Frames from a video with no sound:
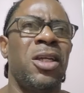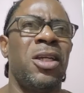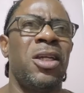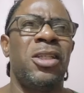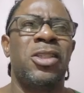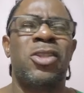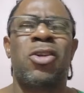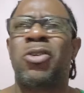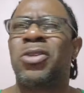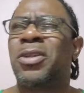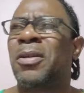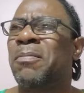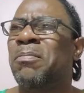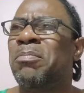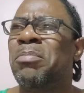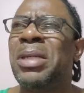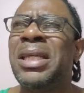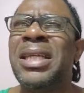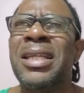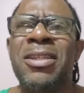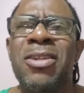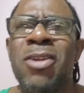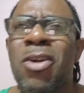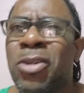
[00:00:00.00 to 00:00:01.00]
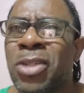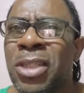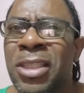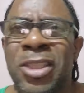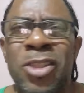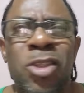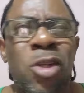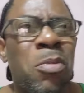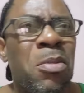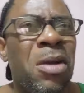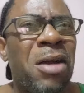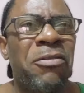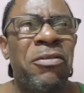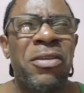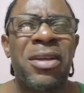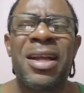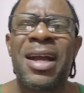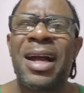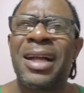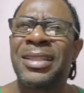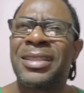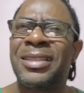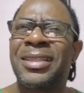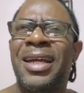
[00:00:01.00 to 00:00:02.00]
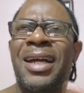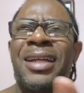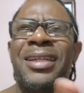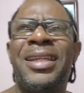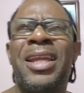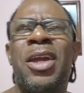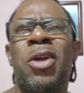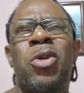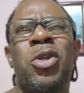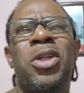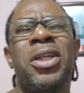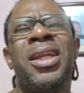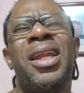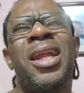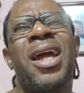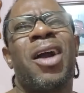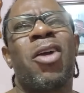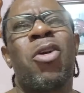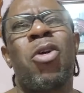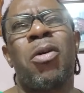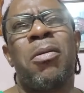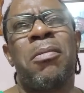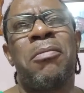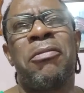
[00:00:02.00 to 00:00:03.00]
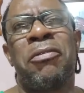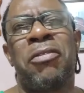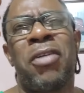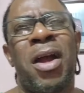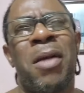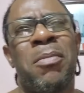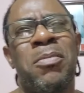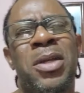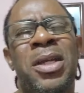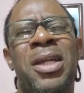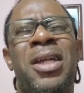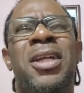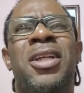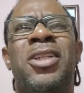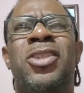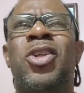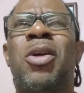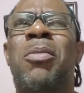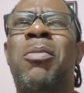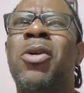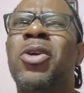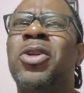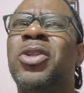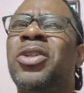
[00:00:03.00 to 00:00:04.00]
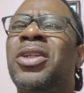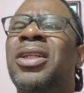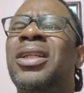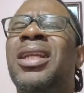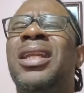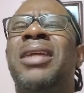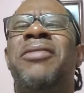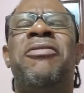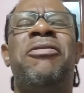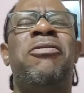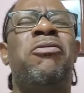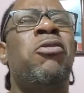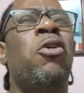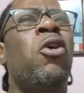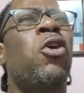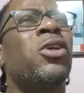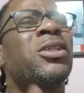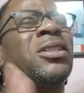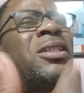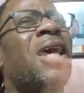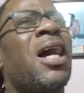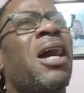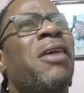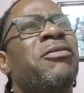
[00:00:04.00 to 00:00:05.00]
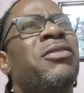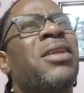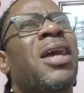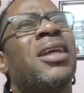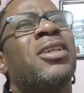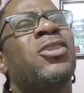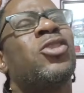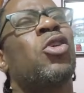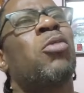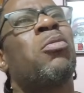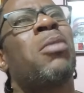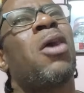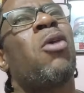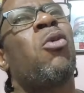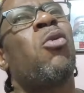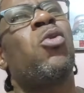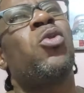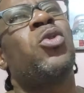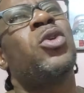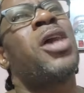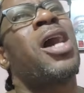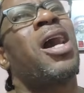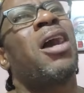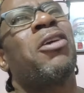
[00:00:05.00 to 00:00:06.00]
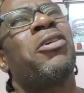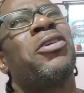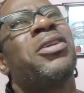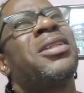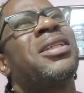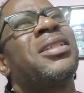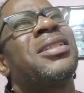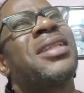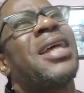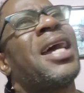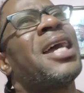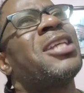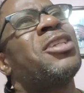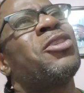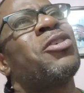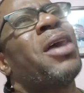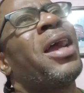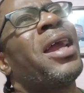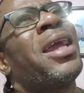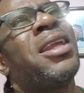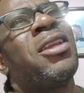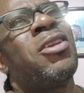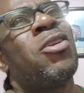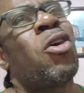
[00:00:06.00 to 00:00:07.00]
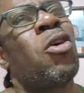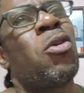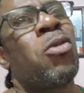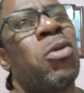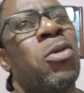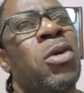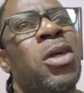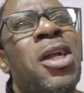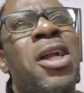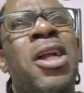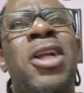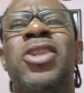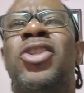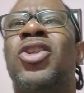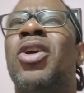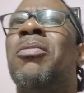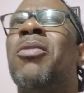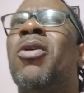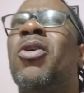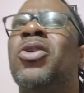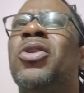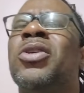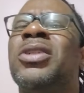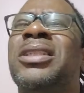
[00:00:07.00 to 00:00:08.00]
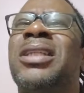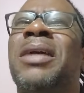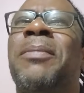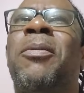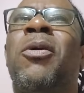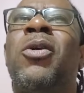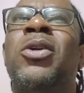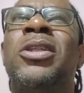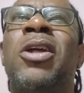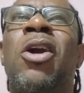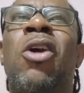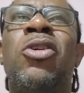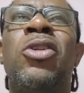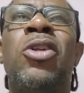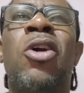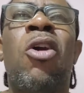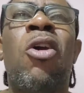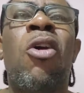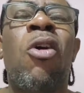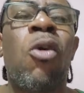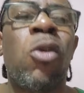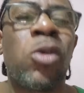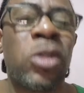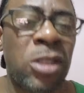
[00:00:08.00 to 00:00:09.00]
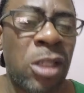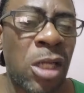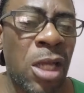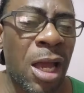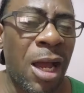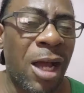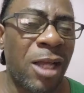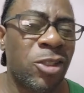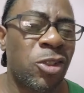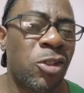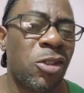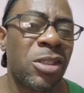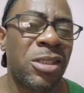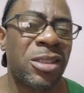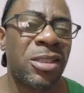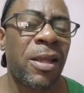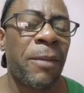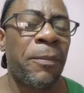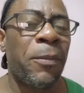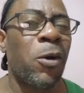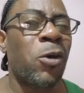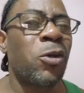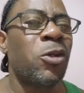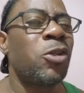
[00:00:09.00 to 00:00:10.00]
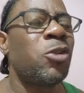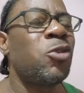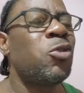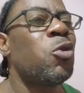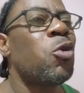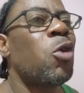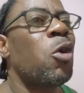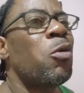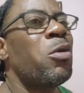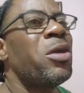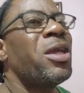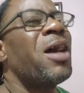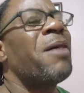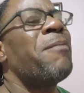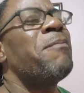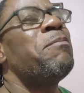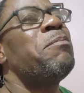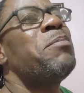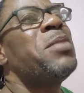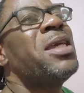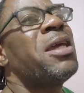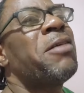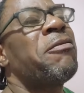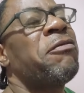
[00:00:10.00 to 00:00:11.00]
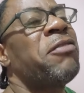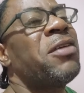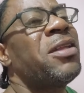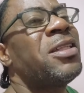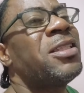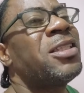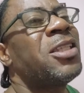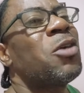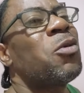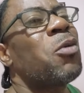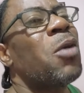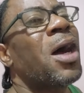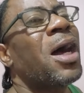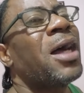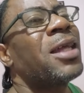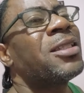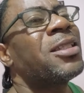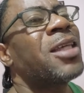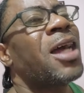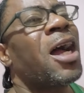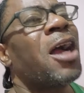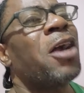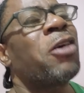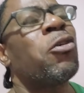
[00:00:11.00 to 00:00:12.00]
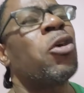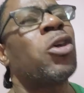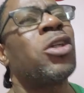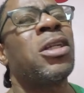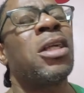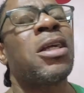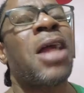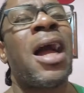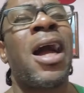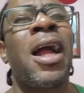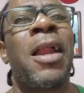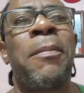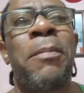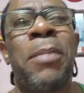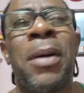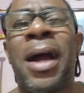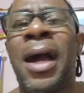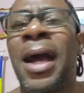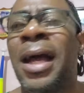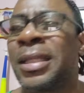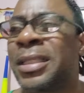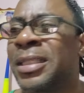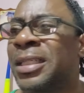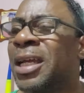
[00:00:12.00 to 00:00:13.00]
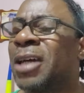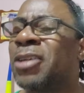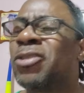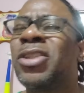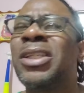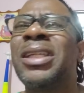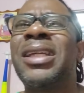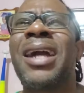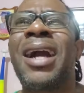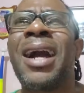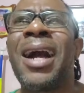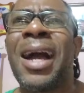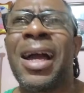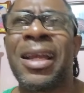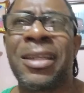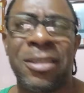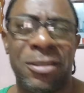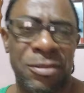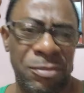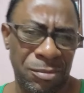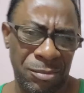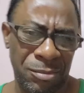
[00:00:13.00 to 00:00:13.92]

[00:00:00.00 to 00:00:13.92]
So I want to beat down the stomach for God said they only they come from. Some want to live worse off than some who want to criticize right now. Some want to step out of the house as want to step on the door where you be a filthy water run all party down the yard.